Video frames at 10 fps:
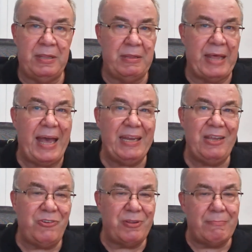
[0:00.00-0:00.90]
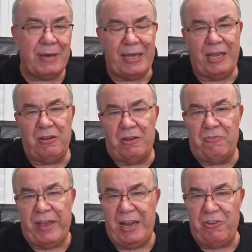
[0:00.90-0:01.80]
That is the main
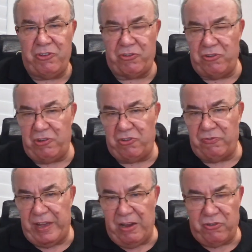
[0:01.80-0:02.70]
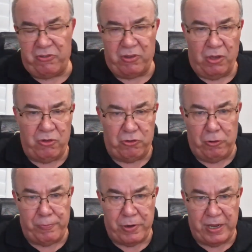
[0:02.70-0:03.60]
advantages and disadvantages of those two
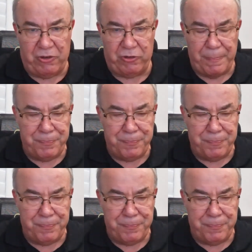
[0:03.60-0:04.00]
products.